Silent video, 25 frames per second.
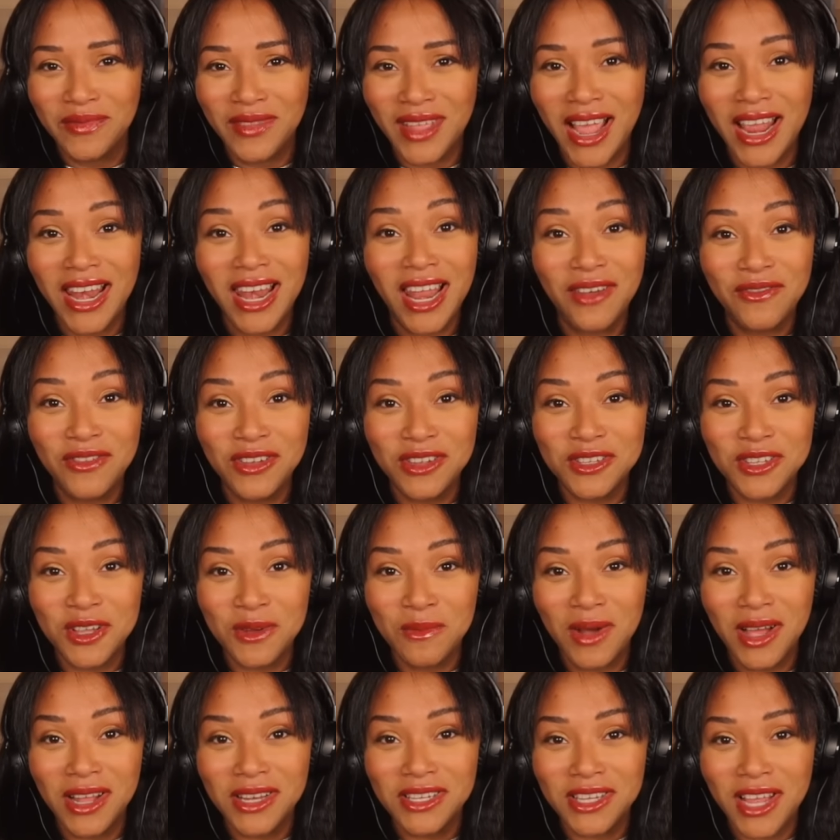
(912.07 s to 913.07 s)
I love you so
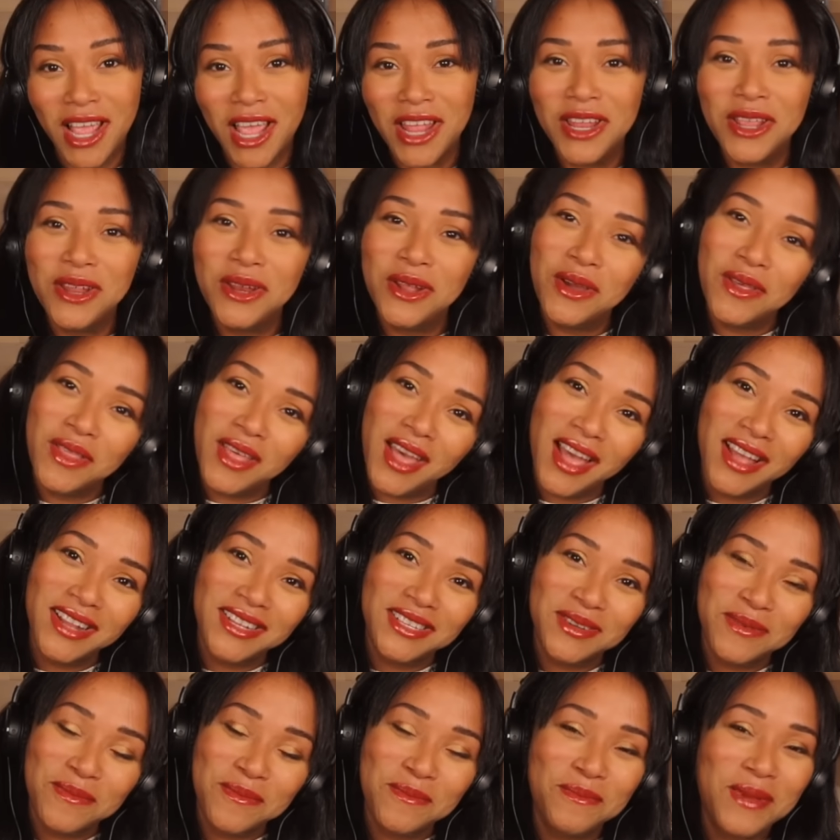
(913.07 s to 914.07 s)
much, and you know
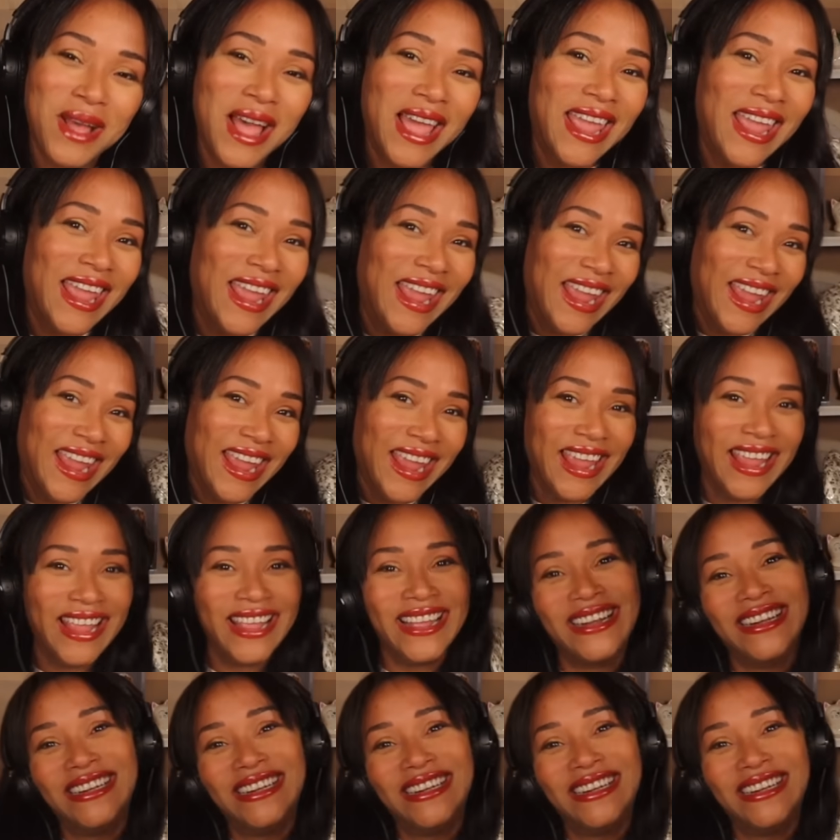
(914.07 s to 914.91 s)
that. Bye.